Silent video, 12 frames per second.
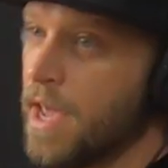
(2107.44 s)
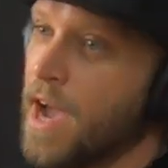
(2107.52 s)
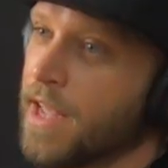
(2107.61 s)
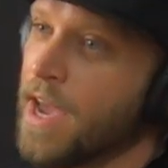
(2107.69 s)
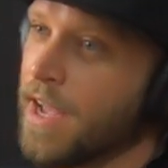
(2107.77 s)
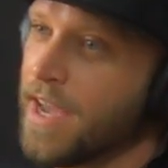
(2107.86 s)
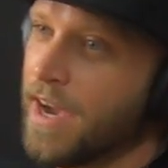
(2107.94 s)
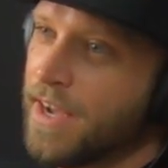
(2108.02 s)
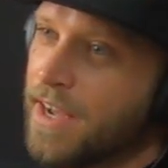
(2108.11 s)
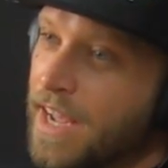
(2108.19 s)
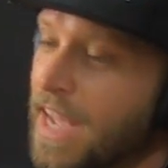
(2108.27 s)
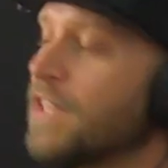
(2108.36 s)
Yeah, yeah, yeah.
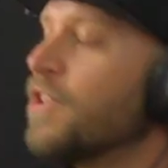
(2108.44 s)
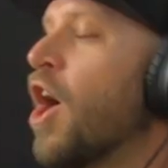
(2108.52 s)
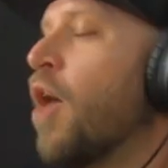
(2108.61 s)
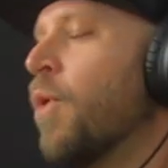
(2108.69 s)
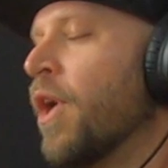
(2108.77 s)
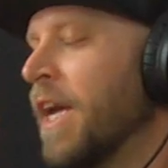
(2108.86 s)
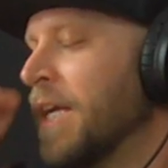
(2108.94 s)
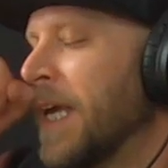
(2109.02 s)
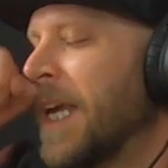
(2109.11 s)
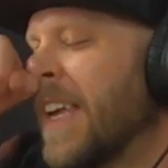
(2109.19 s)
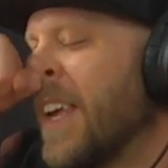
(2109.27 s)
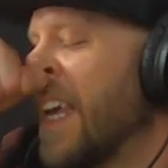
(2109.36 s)
He, No, well, he
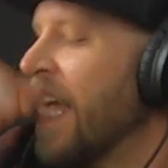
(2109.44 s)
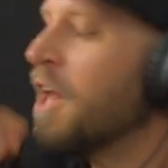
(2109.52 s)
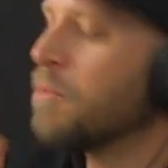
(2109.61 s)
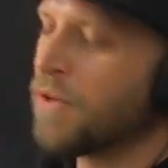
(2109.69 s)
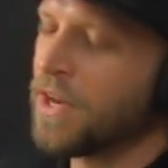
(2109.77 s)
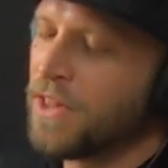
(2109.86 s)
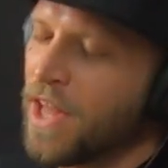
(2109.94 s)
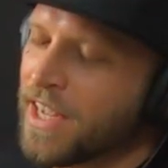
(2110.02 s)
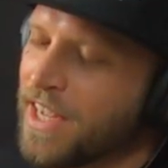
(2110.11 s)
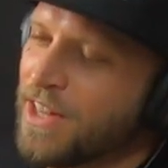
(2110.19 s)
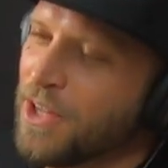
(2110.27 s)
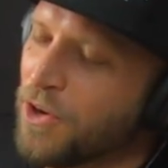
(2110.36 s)
he he had a pretty
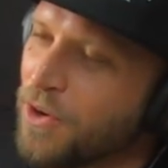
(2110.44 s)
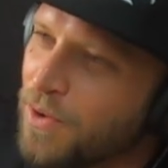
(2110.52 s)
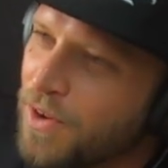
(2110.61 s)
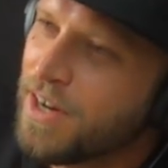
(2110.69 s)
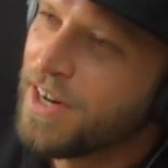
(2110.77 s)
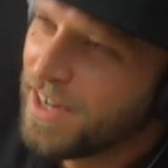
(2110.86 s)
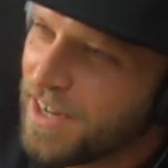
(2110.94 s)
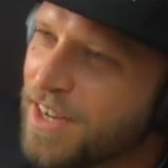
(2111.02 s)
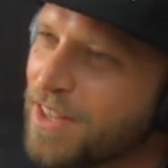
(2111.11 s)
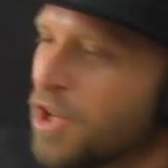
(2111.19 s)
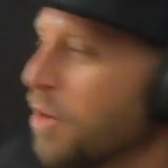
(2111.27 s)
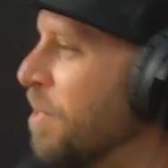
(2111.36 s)
lucky little
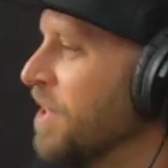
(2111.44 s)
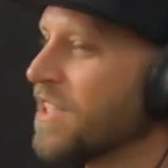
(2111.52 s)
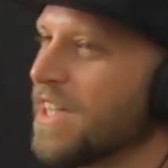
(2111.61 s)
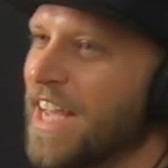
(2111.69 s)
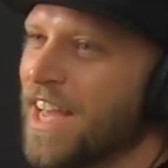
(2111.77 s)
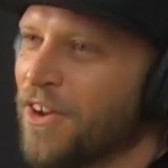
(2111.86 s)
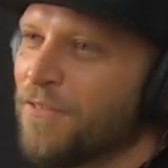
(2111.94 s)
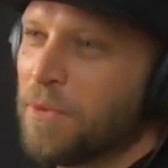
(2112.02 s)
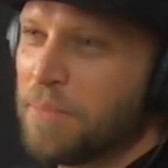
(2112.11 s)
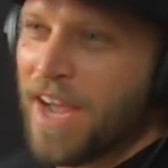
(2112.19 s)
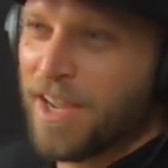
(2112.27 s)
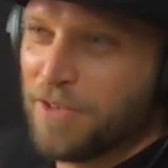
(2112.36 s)
little piece of land off
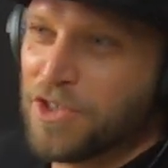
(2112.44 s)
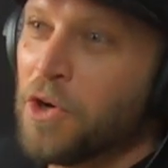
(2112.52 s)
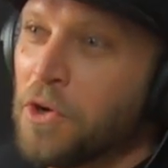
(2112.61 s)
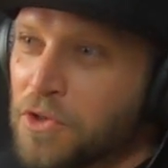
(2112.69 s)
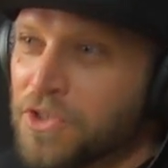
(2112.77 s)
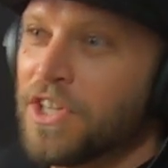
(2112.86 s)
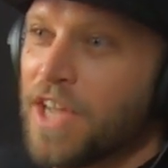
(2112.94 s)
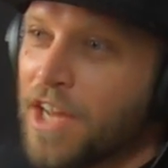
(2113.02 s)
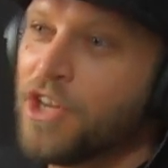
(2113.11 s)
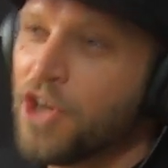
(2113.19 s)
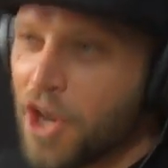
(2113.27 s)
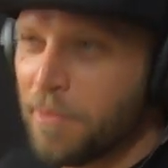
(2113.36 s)
the back of his olds, and, uh,
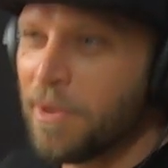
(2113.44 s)
oh, you know